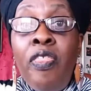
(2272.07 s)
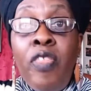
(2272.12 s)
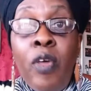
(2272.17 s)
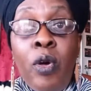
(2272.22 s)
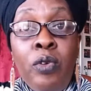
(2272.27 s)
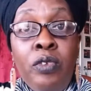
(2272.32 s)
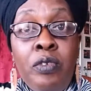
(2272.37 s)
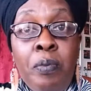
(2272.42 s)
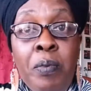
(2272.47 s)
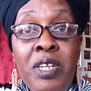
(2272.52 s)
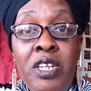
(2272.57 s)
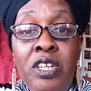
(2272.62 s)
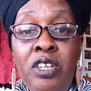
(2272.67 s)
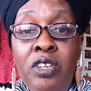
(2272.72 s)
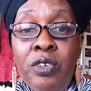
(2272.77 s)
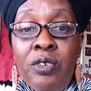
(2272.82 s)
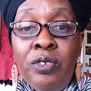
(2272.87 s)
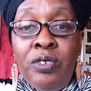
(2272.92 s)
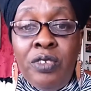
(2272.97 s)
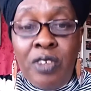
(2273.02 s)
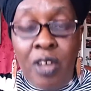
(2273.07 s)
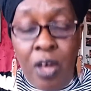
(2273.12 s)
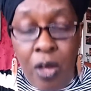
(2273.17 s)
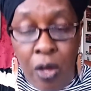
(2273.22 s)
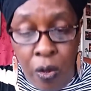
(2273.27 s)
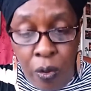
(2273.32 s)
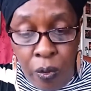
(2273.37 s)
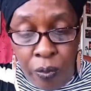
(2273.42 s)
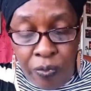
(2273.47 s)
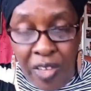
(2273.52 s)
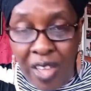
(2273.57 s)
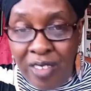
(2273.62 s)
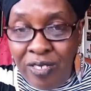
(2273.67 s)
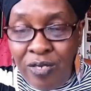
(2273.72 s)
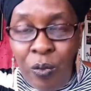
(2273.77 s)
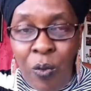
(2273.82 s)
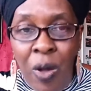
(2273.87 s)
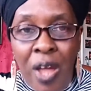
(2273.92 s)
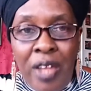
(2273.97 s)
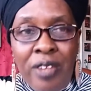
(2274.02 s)
those many years ago.
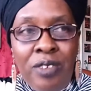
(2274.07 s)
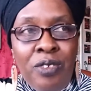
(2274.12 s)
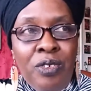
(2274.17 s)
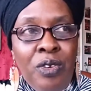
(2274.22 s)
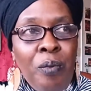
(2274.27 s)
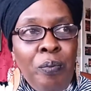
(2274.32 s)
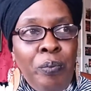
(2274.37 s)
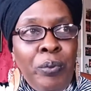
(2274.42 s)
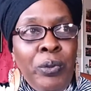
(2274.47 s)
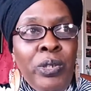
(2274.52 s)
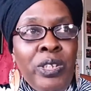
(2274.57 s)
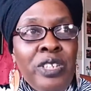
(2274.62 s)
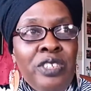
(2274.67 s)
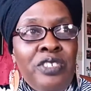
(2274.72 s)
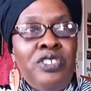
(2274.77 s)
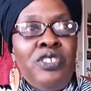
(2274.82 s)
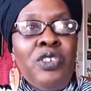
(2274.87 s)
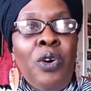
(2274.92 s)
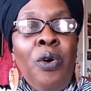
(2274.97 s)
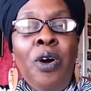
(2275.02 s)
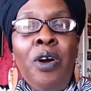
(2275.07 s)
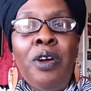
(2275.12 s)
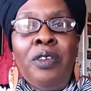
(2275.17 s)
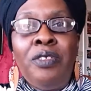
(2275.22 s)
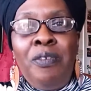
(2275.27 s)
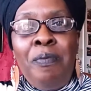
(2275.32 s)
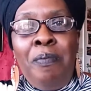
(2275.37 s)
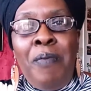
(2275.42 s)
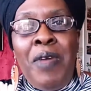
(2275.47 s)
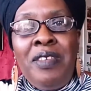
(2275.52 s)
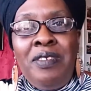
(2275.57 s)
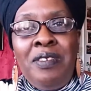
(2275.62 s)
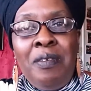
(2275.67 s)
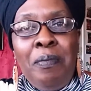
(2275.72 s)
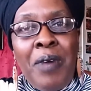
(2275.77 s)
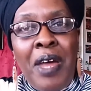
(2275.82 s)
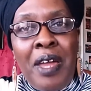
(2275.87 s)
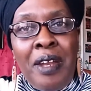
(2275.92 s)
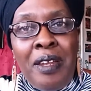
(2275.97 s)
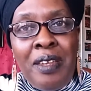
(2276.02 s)
That's why you don't pull a sword to make
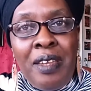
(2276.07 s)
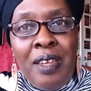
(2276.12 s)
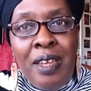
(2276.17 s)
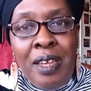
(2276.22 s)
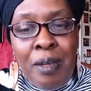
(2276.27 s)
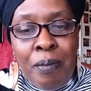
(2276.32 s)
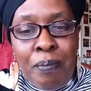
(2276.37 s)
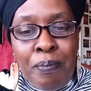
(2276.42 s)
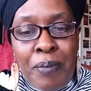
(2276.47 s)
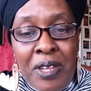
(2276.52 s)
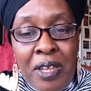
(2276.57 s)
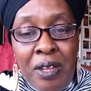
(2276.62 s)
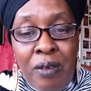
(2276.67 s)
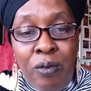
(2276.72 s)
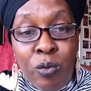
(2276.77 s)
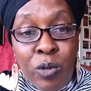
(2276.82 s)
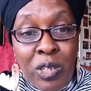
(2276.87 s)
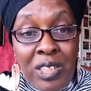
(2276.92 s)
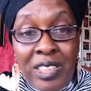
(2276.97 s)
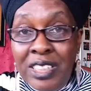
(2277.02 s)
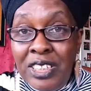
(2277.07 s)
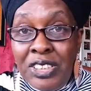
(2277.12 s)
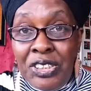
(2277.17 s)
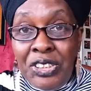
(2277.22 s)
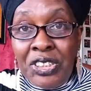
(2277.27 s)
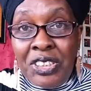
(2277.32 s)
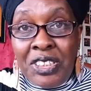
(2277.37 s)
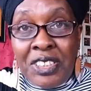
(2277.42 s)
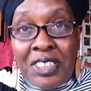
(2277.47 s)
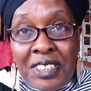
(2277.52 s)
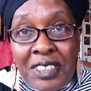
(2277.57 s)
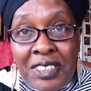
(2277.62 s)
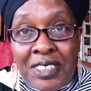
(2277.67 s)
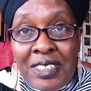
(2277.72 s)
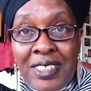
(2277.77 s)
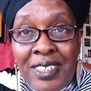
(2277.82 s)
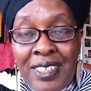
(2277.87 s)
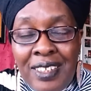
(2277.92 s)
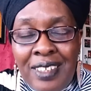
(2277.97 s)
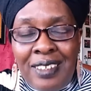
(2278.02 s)
somebody be religious.
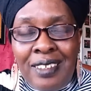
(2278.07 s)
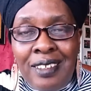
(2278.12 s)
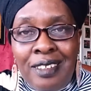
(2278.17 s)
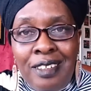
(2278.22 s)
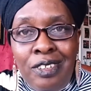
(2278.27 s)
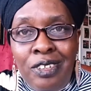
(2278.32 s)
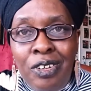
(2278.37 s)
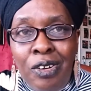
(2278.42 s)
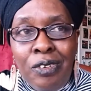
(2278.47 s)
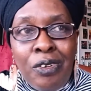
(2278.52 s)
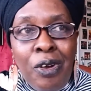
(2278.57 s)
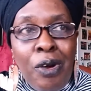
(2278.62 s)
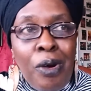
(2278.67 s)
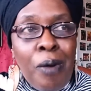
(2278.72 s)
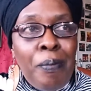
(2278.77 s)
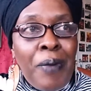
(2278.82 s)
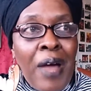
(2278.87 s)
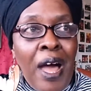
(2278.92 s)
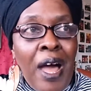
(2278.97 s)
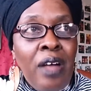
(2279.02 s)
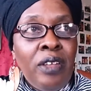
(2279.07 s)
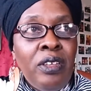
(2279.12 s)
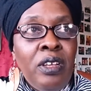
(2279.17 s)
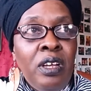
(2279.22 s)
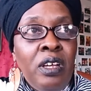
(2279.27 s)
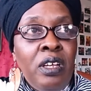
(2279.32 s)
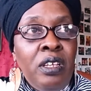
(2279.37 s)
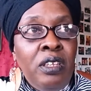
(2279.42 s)
You don't go about